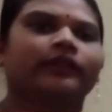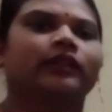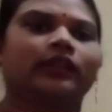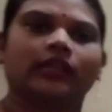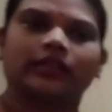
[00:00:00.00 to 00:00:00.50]

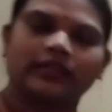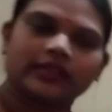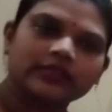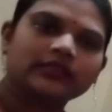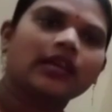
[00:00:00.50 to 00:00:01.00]
Is the
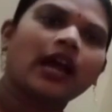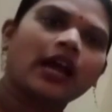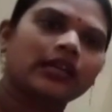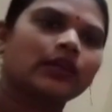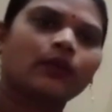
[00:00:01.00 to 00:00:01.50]
honey what
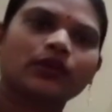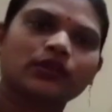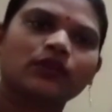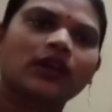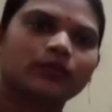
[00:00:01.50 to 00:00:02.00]
you are
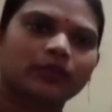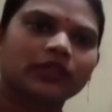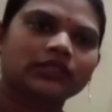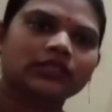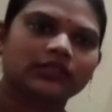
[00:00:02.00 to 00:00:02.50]

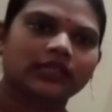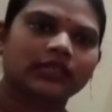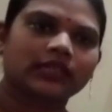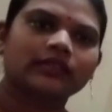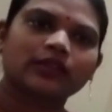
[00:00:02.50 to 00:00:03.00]
purchasing is a
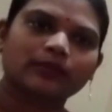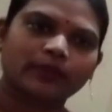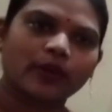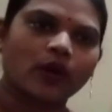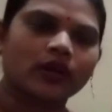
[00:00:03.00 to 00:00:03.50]
pure?
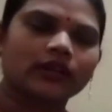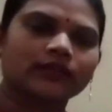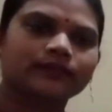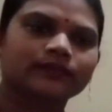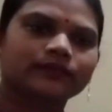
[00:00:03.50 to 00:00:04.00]

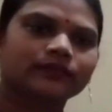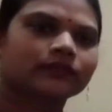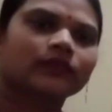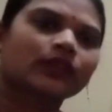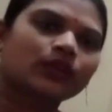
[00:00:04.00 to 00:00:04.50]

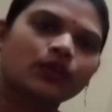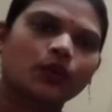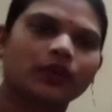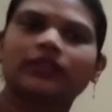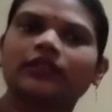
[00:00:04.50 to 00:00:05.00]
No, in the
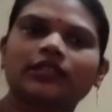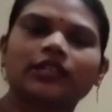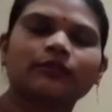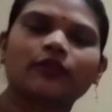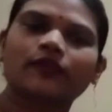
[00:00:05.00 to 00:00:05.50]
term of
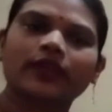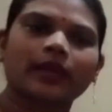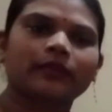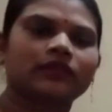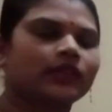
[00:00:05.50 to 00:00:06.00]
chemistry it
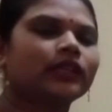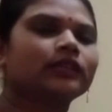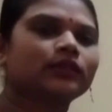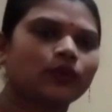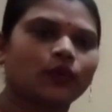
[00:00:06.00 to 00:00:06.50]
is no,
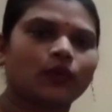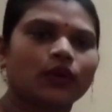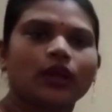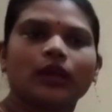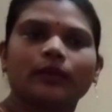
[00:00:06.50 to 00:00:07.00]

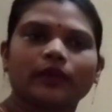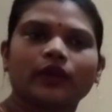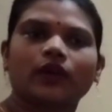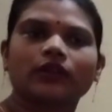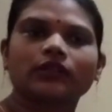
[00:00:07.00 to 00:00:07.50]
because
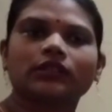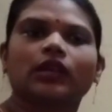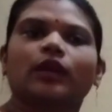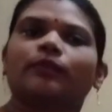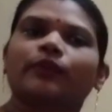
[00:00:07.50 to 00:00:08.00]

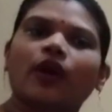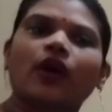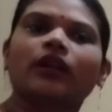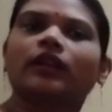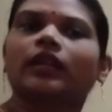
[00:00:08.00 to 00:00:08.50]
pure
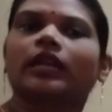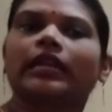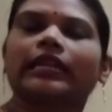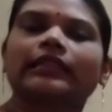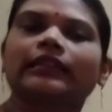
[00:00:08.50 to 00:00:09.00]
in the
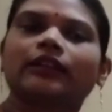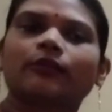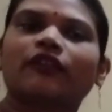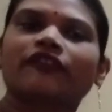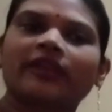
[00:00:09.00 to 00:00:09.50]
term of
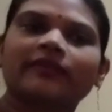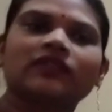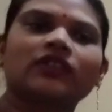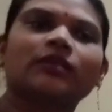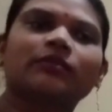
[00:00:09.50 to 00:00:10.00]
chemistry
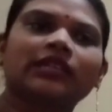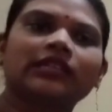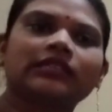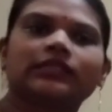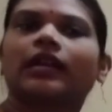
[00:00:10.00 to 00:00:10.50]
means a
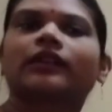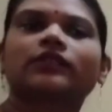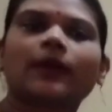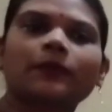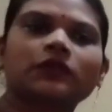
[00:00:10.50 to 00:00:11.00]

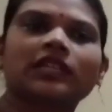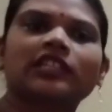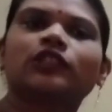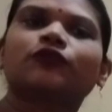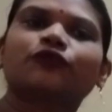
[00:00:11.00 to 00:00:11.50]
substance
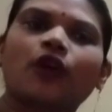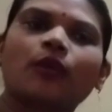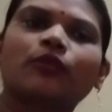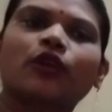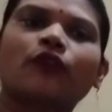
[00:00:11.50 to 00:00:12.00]
formed of
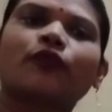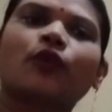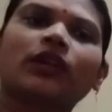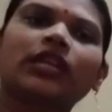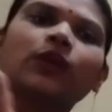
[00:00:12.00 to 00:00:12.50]
only
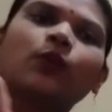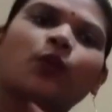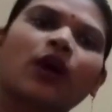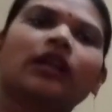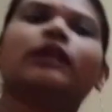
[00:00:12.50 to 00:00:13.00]
one
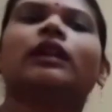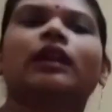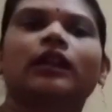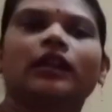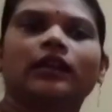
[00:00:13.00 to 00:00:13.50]

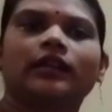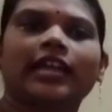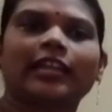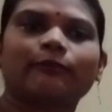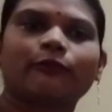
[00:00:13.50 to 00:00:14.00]
type
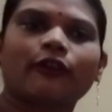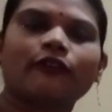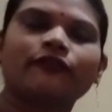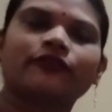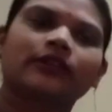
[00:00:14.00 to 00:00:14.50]
of
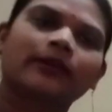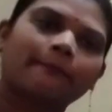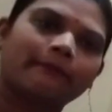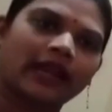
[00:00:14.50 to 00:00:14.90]
matter.